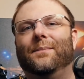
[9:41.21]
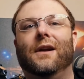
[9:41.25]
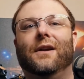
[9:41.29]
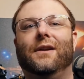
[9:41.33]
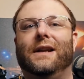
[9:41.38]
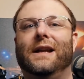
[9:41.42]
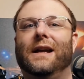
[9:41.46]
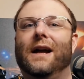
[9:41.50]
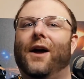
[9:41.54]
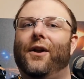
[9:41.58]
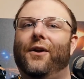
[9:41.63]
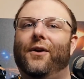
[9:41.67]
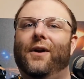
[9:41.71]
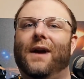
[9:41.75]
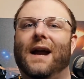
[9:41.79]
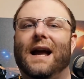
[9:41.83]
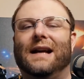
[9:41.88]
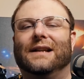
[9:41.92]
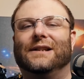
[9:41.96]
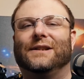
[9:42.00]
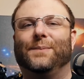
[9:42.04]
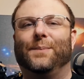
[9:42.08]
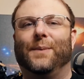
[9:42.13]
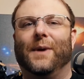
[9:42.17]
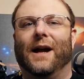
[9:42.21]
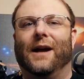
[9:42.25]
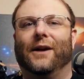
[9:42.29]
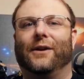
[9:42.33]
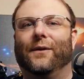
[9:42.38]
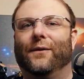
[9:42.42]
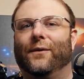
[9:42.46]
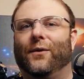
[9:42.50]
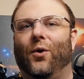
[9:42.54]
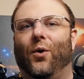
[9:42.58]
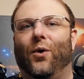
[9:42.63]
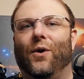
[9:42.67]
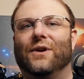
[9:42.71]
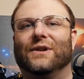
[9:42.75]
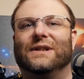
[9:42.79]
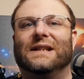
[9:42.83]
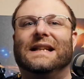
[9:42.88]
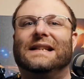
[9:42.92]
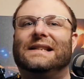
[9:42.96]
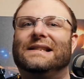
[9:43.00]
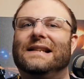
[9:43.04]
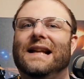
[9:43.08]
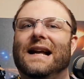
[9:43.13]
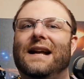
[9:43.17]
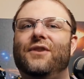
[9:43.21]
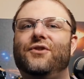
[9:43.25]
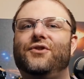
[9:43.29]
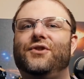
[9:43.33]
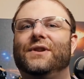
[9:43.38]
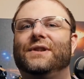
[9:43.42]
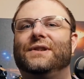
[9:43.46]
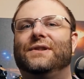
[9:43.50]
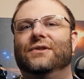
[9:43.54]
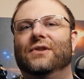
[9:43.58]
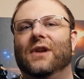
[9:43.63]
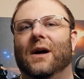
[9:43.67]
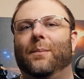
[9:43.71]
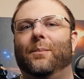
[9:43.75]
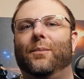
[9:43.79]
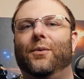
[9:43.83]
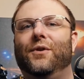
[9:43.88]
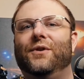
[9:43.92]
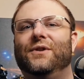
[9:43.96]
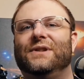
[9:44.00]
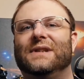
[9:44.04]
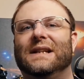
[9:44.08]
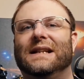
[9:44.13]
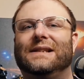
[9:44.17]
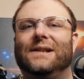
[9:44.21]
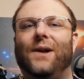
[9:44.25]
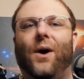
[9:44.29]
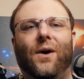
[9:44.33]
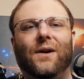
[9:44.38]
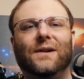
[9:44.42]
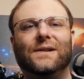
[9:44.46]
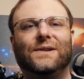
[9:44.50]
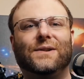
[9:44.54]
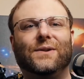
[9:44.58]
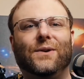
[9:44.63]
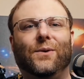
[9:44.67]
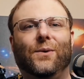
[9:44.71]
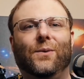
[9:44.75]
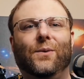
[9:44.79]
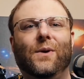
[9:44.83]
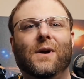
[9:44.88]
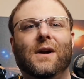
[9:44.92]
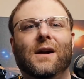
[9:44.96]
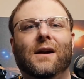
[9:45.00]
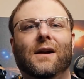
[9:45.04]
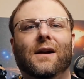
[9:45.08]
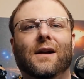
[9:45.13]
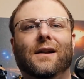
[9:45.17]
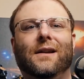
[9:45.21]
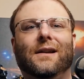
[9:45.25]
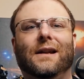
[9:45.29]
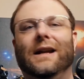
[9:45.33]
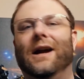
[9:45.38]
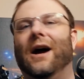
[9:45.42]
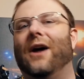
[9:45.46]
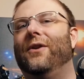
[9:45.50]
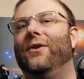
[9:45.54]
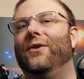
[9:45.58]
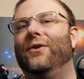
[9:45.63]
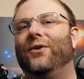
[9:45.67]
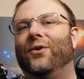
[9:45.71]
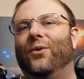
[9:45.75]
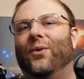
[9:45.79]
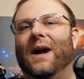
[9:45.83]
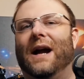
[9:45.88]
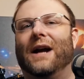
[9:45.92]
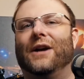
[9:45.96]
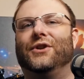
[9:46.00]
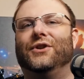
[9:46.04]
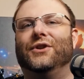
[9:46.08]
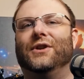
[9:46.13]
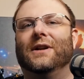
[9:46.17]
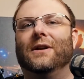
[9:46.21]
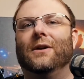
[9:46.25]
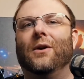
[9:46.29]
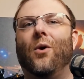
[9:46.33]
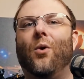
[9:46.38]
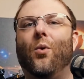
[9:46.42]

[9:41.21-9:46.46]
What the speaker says: The other aspect, of course, it's not just numbers, it's also the other direction.